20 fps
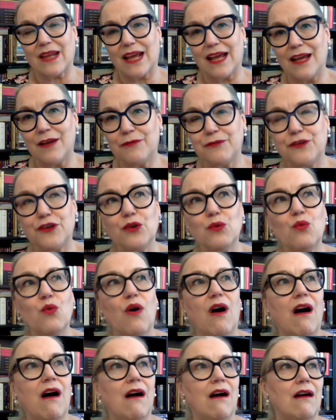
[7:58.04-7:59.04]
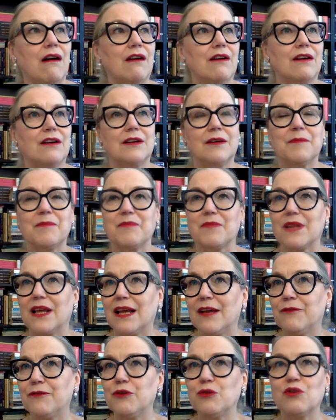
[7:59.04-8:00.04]
If you
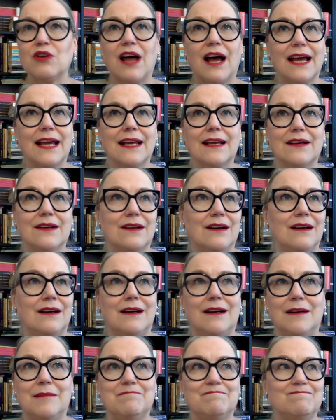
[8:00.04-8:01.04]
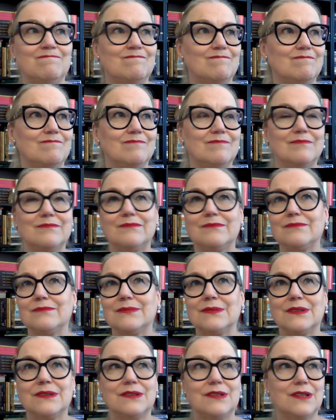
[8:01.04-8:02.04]
like
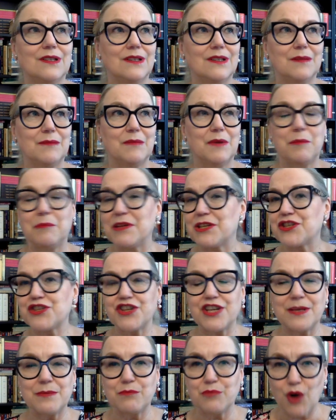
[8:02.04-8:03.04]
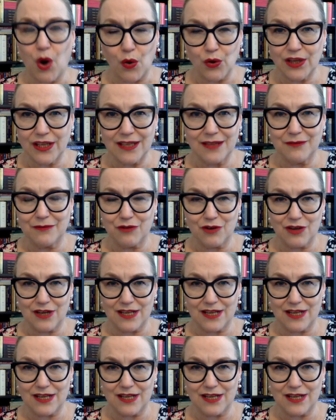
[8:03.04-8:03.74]
the Miss Jean Brodie, for